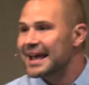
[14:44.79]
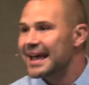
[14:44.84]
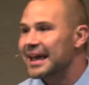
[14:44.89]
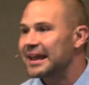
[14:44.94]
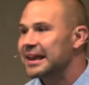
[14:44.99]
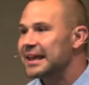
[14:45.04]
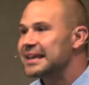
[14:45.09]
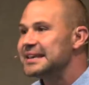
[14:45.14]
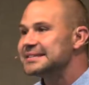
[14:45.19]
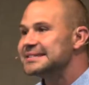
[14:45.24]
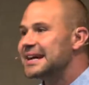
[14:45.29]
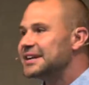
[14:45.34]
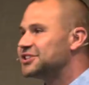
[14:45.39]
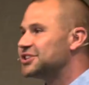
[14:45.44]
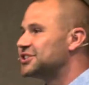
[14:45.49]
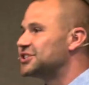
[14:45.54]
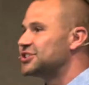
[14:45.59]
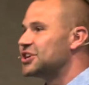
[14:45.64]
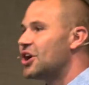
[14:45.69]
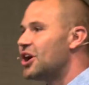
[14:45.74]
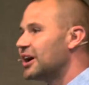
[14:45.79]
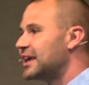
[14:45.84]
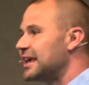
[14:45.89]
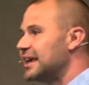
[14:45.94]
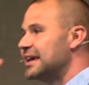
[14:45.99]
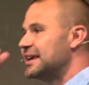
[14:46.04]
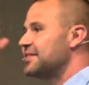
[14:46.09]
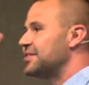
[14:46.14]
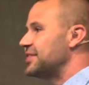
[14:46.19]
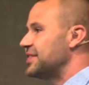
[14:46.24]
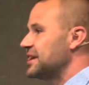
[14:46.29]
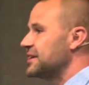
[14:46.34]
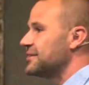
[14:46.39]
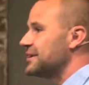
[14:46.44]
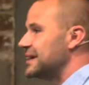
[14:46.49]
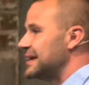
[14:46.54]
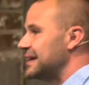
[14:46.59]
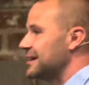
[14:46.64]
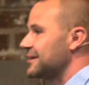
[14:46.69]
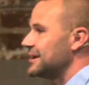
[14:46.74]
And he's not just talking in
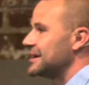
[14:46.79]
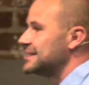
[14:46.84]
theory here.